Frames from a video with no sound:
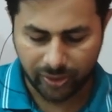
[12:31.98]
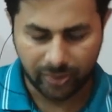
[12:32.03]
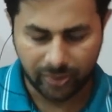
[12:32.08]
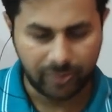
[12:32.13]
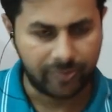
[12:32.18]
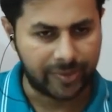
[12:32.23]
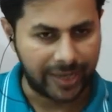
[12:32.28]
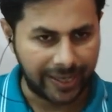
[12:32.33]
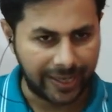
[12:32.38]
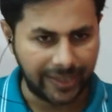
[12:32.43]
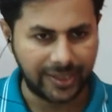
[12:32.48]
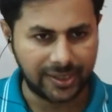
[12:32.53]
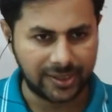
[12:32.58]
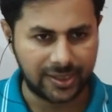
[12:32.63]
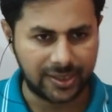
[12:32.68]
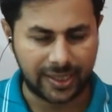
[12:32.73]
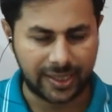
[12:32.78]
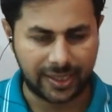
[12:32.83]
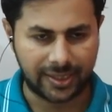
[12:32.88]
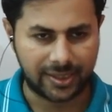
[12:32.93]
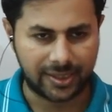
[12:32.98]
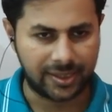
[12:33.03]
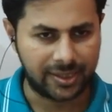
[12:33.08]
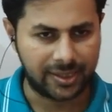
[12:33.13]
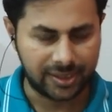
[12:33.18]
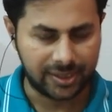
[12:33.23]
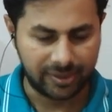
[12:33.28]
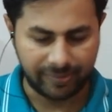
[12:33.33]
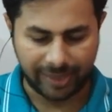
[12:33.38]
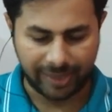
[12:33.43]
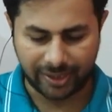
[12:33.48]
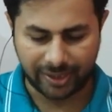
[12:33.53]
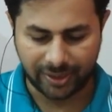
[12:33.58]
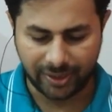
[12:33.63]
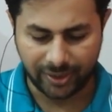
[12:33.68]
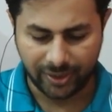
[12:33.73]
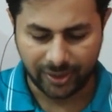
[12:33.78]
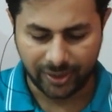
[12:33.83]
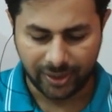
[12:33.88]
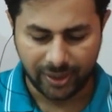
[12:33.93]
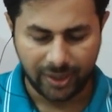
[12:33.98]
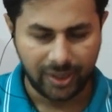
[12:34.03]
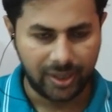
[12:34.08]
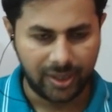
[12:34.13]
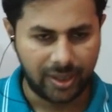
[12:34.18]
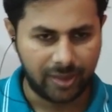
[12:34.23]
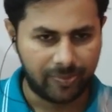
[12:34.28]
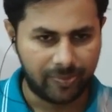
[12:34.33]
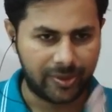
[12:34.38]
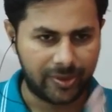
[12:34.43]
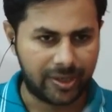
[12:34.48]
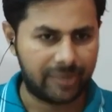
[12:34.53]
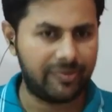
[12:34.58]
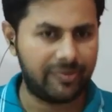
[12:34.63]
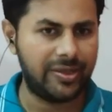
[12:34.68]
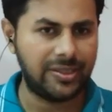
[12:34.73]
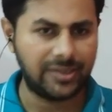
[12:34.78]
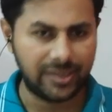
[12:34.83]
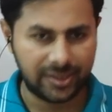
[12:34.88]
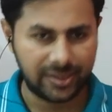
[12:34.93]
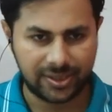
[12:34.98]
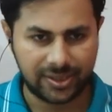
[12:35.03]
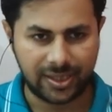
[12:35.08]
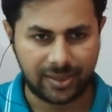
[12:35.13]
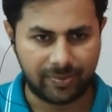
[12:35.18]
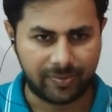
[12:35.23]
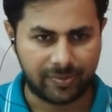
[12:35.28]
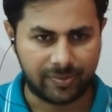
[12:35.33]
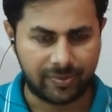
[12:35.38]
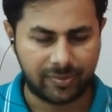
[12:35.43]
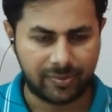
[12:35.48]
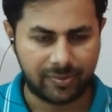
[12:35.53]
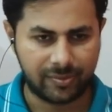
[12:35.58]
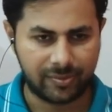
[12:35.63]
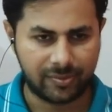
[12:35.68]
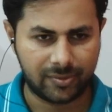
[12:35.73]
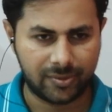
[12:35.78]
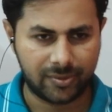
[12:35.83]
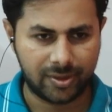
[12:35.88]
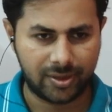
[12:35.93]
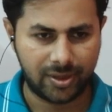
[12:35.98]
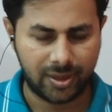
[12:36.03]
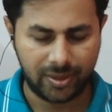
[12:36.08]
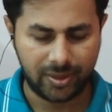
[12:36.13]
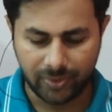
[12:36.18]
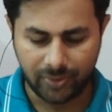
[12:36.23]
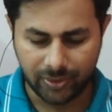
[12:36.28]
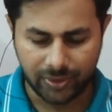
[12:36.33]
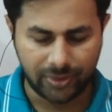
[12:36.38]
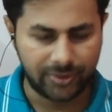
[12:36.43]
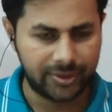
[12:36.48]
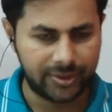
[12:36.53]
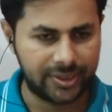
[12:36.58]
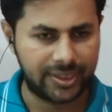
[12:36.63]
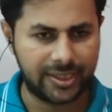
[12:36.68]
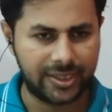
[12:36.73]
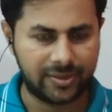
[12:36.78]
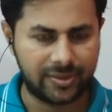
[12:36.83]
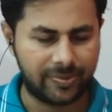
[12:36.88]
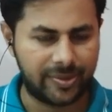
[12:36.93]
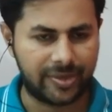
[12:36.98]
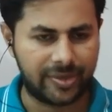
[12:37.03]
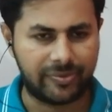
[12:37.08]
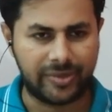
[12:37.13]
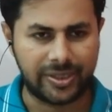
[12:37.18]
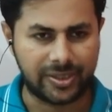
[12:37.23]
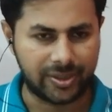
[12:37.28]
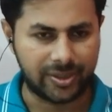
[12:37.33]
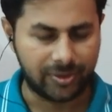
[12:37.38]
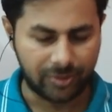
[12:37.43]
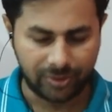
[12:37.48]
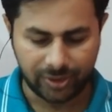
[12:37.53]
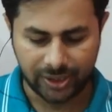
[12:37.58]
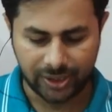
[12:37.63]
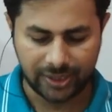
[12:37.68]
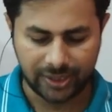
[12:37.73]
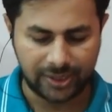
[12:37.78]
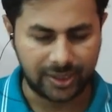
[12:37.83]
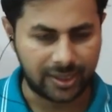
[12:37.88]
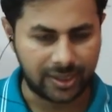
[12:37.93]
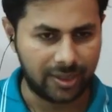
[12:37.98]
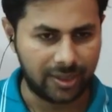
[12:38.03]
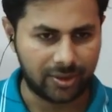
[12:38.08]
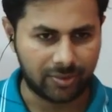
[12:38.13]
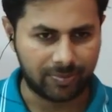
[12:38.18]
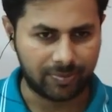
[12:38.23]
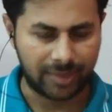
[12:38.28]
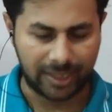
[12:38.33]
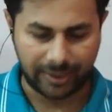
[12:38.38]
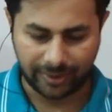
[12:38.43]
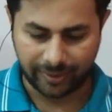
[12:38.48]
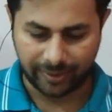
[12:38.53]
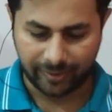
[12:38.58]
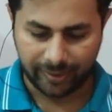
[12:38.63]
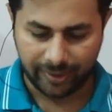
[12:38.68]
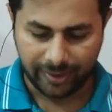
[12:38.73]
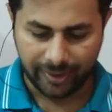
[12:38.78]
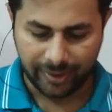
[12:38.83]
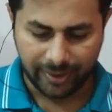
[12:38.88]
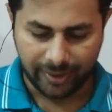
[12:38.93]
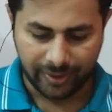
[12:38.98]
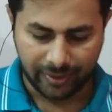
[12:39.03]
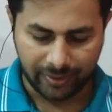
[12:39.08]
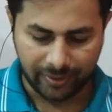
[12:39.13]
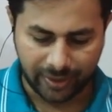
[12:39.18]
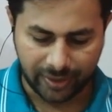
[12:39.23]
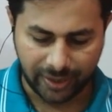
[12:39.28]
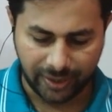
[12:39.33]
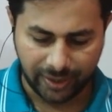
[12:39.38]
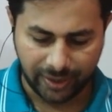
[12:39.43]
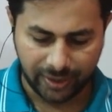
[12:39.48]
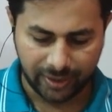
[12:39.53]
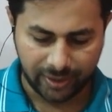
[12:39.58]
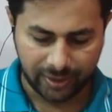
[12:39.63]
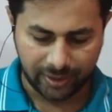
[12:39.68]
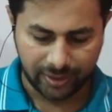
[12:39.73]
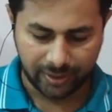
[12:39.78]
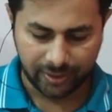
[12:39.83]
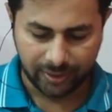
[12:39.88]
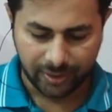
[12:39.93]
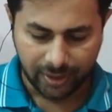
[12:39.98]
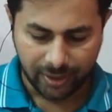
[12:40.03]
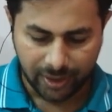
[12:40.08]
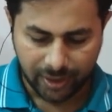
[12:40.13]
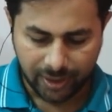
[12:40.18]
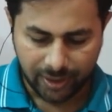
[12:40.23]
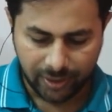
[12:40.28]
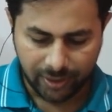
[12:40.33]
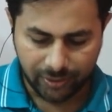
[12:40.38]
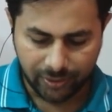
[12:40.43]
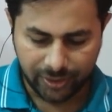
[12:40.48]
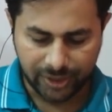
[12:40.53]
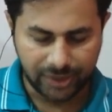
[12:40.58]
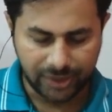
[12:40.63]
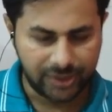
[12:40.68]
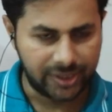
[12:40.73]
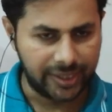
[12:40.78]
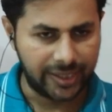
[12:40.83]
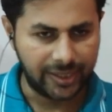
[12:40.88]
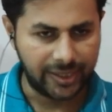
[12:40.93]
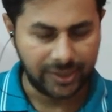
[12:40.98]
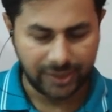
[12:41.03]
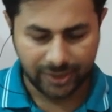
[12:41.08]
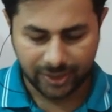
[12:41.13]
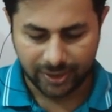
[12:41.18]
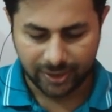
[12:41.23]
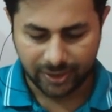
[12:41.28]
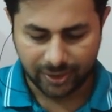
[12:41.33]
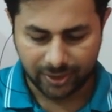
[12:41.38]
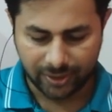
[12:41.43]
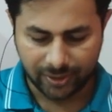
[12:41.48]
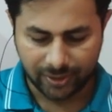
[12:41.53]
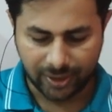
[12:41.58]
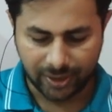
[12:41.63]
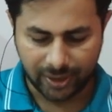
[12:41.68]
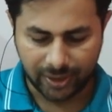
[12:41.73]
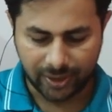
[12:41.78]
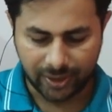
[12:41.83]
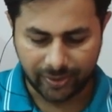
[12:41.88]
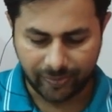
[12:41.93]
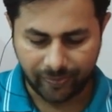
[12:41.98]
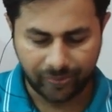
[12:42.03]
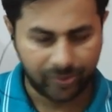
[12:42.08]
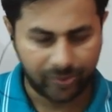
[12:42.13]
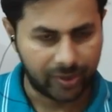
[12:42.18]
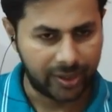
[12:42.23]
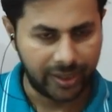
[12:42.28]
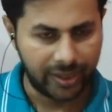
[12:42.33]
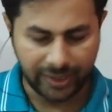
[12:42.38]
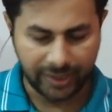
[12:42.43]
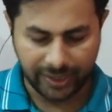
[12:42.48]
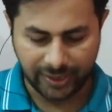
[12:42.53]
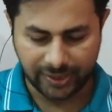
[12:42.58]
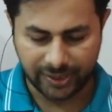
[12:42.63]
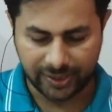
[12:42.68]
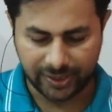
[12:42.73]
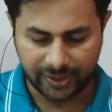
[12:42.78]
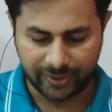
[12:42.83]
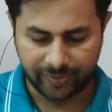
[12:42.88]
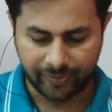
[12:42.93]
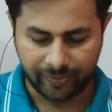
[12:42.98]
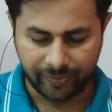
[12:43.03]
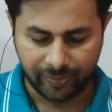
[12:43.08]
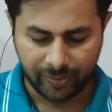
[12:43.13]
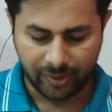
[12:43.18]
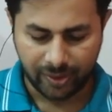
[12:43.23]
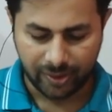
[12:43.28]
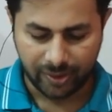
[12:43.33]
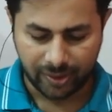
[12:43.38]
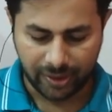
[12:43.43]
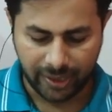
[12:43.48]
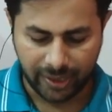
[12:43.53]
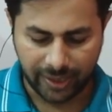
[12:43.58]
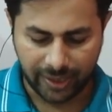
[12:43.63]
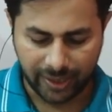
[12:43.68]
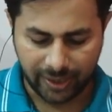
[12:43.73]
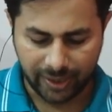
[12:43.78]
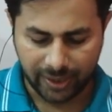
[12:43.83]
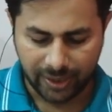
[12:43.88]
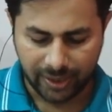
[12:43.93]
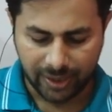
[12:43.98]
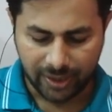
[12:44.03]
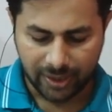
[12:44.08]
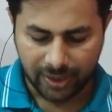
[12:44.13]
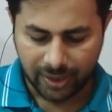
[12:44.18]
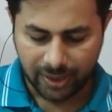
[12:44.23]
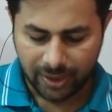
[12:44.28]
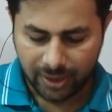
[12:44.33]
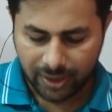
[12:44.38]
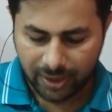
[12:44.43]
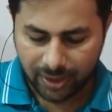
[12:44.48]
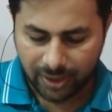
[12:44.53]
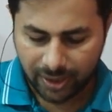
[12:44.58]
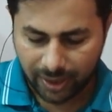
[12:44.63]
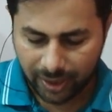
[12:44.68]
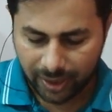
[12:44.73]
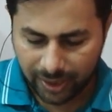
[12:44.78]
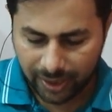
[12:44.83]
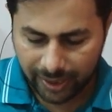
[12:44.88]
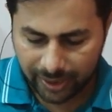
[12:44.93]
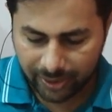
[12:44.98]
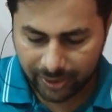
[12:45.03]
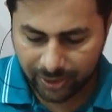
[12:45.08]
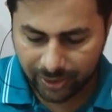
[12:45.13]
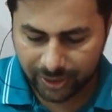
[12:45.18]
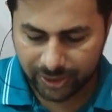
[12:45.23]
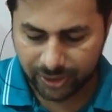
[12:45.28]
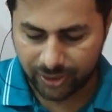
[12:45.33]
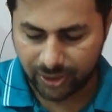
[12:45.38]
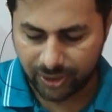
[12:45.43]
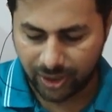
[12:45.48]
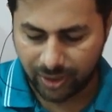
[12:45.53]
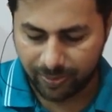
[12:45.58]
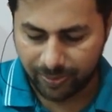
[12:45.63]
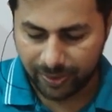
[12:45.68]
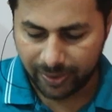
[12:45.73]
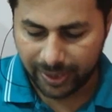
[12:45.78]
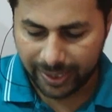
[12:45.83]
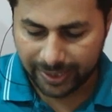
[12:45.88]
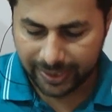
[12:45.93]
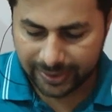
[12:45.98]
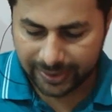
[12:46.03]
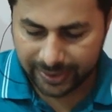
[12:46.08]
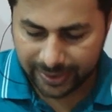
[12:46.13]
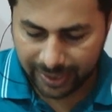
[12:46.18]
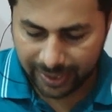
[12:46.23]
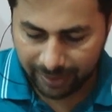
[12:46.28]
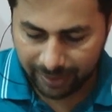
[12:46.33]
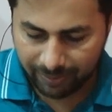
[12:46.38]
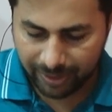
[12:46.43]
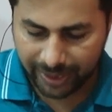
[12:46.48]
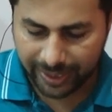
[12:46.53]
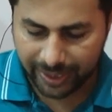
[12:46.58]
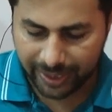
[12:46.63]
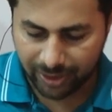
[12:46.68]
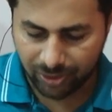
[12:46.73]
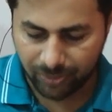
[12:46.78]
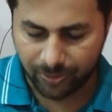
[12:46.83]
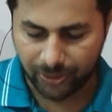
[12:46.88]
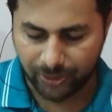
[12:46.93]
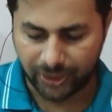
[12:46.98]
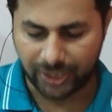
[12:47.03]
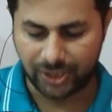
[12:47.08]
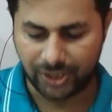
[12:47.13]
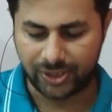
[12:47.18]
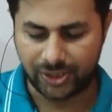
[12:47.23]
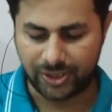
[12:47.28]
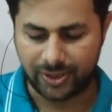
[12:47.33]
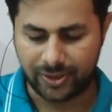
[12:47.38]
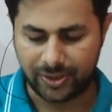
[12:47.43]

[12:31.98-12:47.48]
bright is the light, it doesn't matter. If frequency is same, if you don't change the frequency, don't change the color of light, okay, you just change the intensity, then the electrons stop at same negative potential